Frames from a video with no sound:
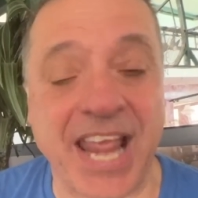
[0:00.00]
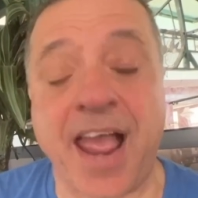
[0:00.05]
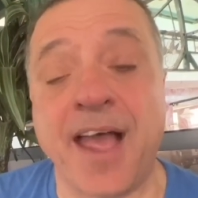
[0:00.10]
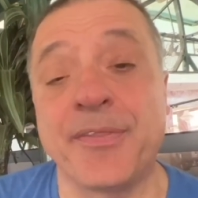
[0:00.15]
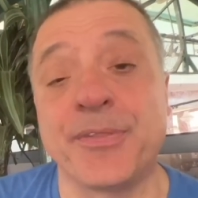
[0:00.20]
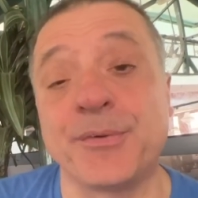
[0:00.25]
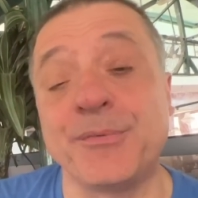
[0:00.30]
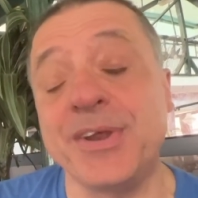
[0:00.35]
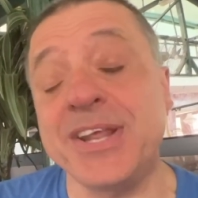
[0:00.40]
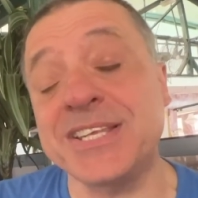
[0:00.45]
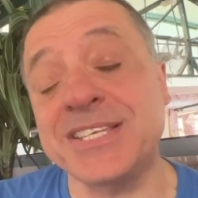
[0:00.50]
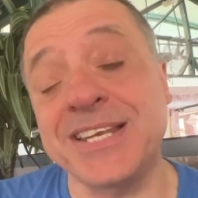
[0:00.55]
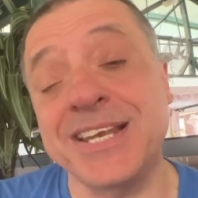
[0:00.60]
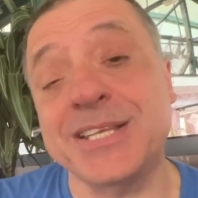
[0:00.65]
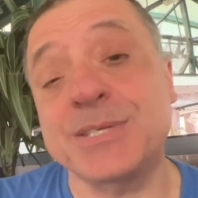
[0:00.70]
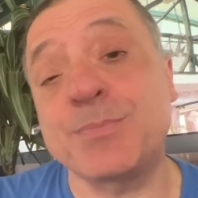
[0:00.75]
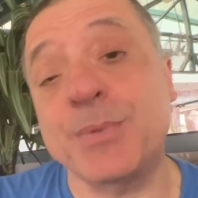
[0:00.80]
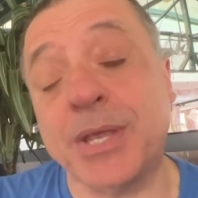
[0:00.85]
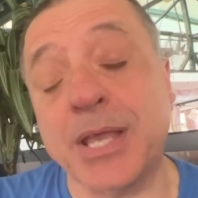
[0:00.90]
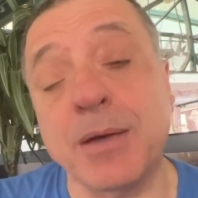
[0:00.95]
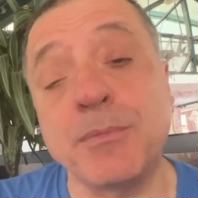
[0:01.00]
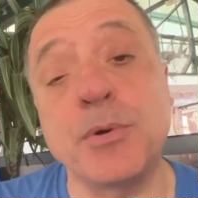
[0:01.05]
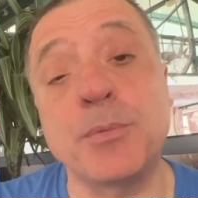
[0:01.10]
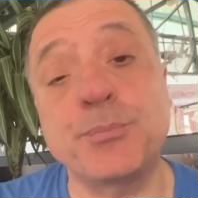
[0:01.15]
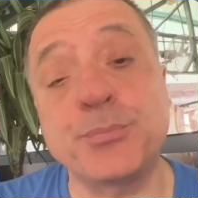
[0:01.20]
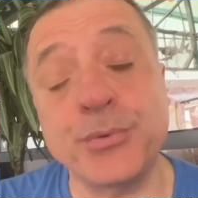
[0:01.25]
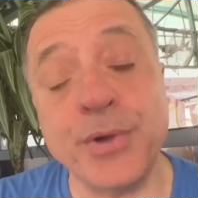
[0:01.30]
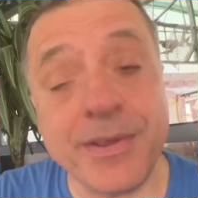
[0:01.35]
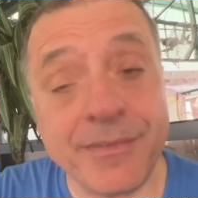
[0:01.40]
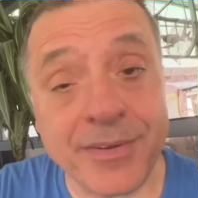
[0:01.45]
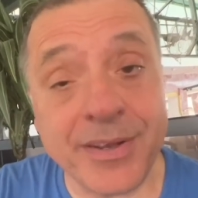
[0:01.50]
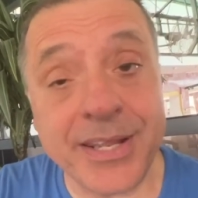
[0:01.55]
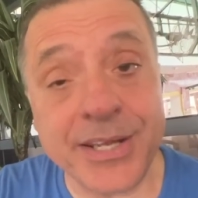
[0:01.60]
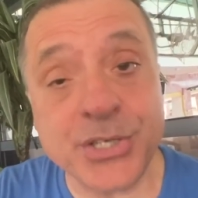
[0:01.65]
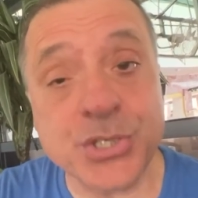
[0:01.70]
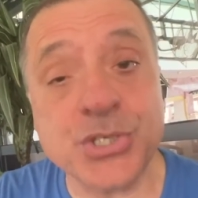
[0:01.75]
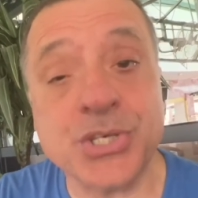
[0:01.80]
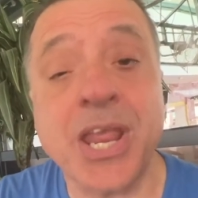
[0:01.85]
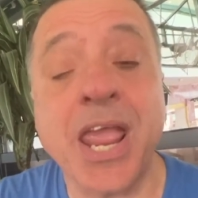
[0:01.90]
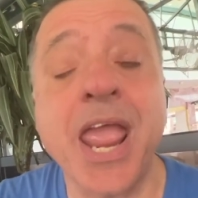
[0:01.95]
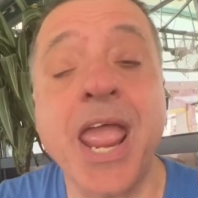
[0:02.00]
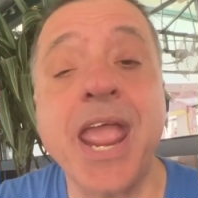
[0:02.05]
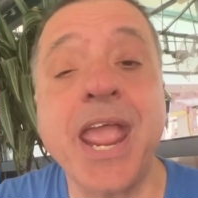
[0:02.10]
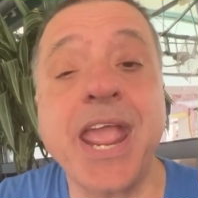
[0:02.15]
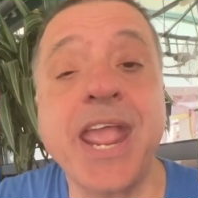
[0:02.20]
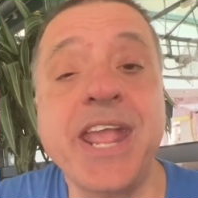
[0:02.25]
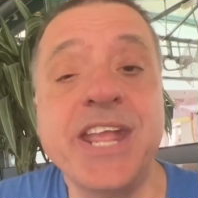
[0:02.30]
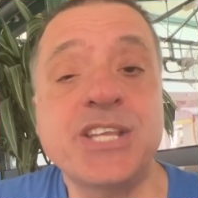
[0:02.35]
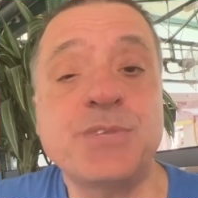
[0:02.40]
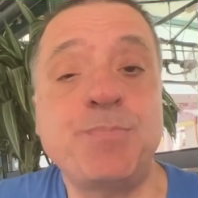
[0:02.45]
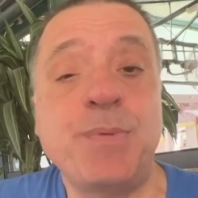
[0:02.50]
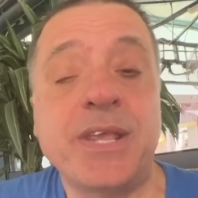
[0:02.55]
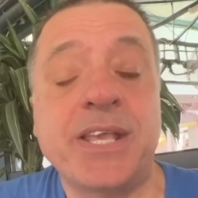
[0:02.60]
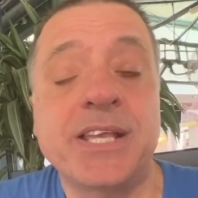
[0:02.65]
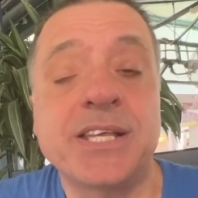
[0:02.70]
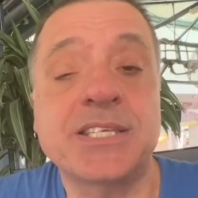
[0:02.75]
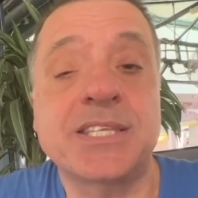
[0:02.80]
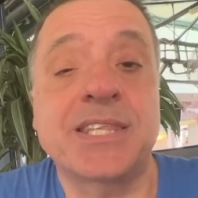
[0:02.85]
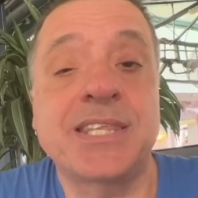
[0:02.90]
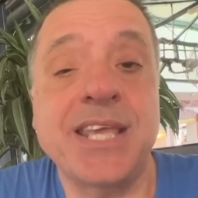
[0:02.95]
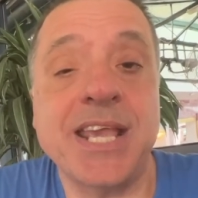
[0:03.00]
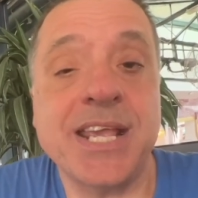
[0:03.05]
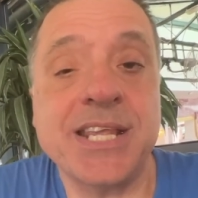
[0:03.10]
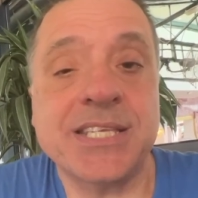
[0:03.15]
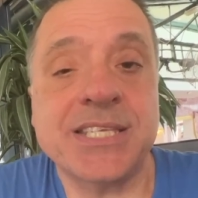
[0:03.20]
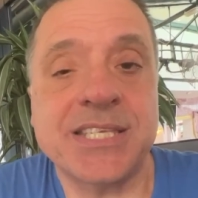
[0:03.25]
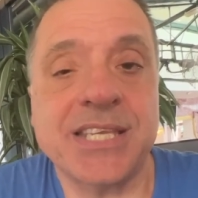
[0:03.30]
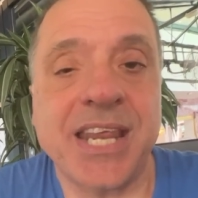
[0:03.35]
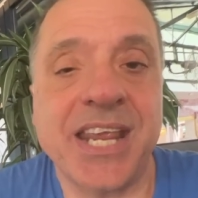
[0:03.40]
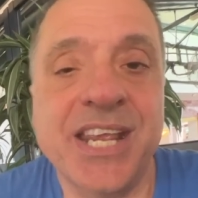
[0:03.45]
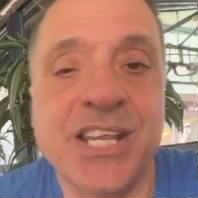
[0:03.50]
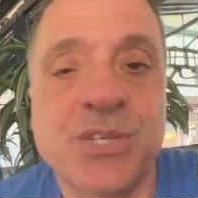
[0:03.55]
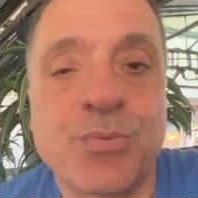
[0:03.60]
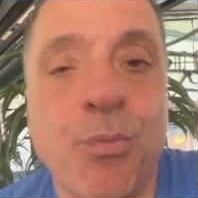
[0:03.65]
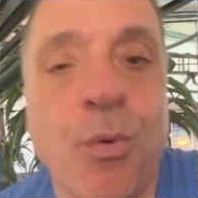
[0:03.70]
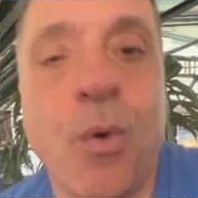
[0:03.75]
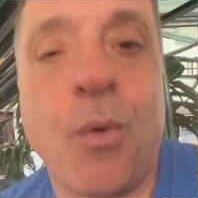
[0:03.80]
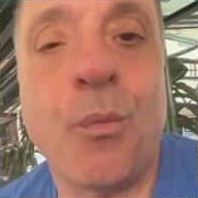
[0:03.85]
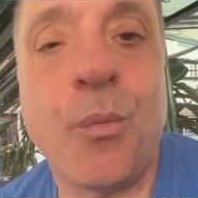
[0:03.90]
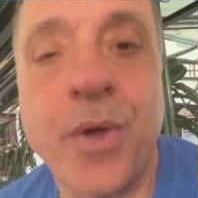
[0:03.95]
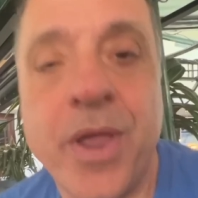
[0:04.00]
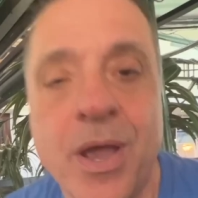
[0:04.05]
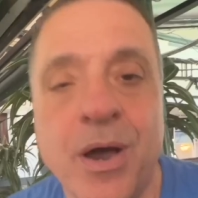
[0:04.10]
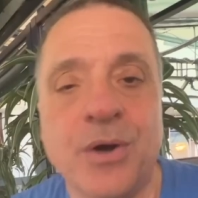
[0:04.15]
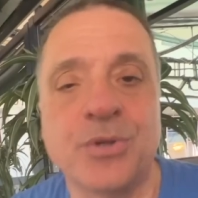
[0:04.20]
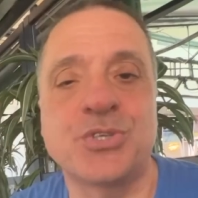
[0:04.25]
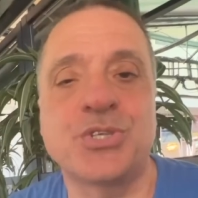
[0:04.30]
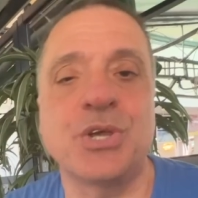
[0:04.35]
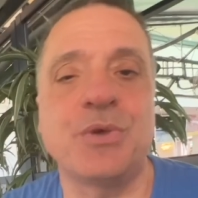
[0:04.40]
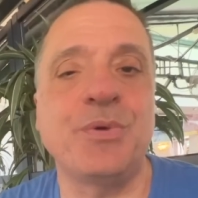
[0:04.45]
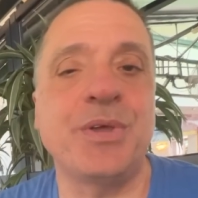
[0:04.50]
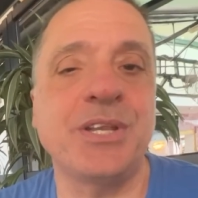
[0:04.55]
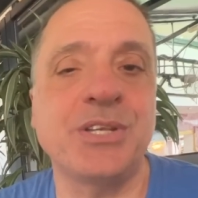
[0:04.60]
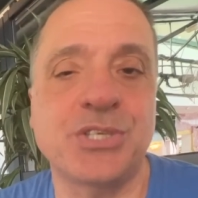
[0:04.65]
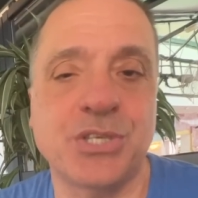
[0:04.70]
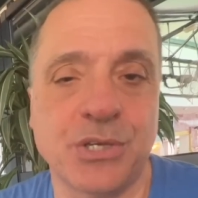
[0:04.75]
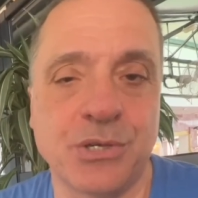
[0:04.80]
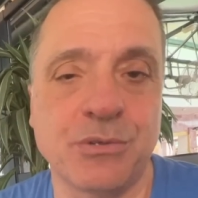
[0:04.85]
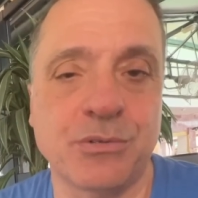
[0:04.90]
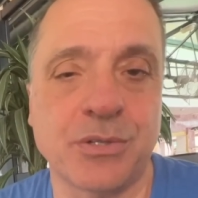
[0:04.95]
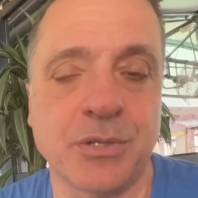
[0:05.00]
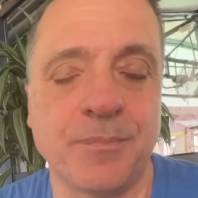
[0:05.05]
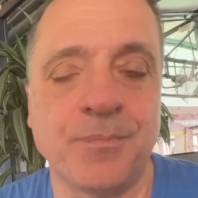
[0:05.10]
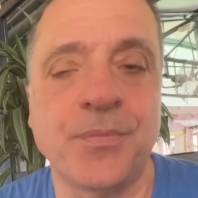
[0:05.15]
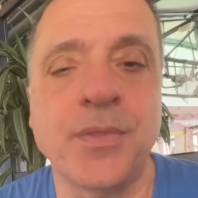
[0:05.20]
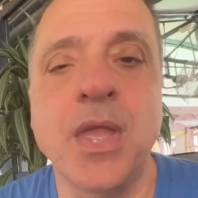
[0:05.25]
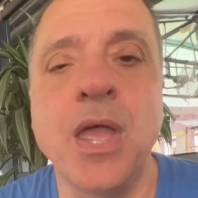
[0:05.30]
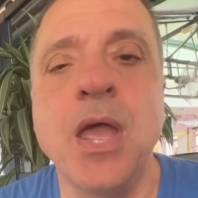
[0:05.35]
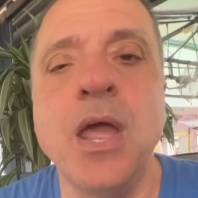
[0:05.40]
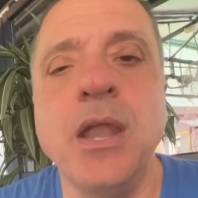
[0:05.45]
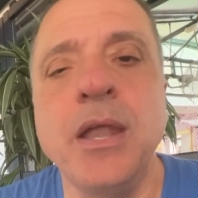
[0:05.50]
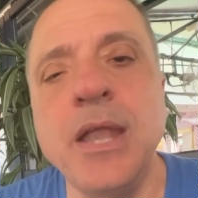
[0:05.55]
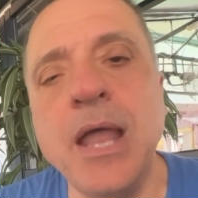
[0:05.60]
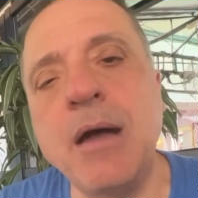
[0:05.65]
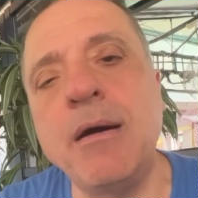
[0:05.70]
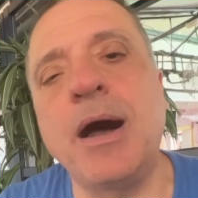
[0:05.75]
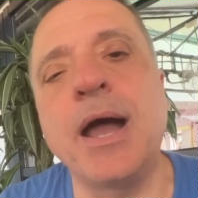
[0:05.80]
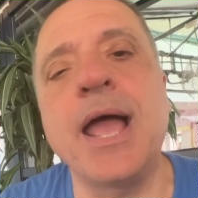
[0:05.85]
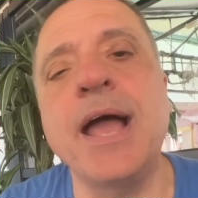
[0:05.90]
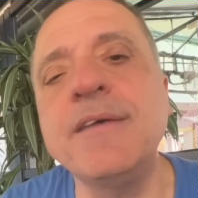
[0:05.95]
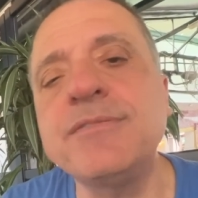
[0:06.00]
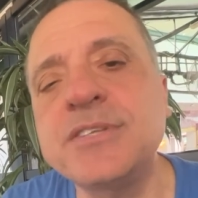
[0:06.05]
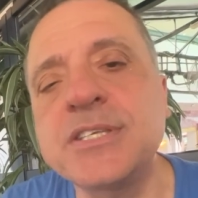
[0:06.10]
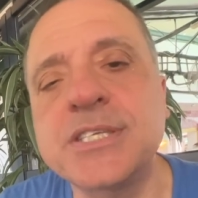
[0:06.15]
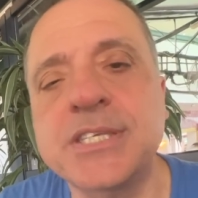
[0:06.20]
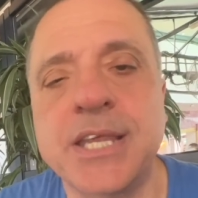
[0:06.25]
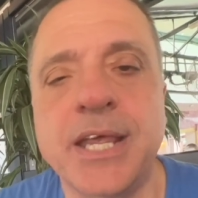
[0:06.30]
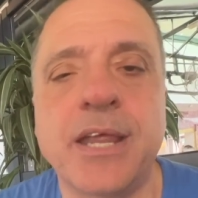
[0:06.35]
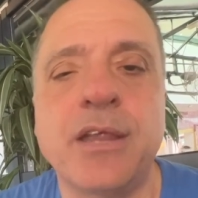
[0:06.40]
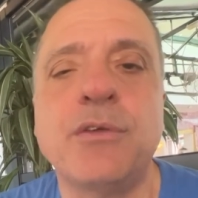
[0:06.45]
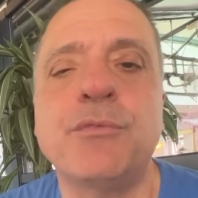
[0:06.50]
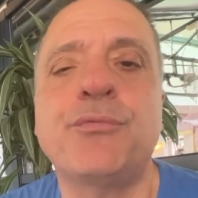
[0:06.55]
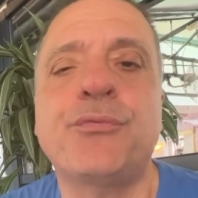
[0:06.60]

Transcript: And the reason it's become a privilege is because this is what we are doing to them. Now, I have to say,